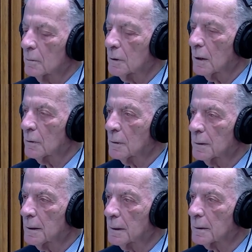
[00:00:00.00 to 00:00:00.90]
on
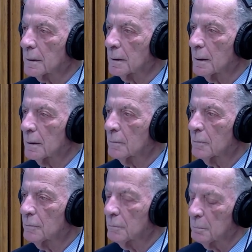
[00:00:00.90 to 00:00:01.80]
January 6th
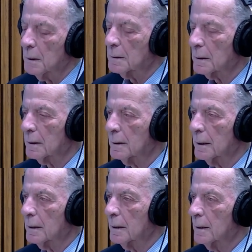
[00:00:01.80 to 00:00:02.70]
basically a,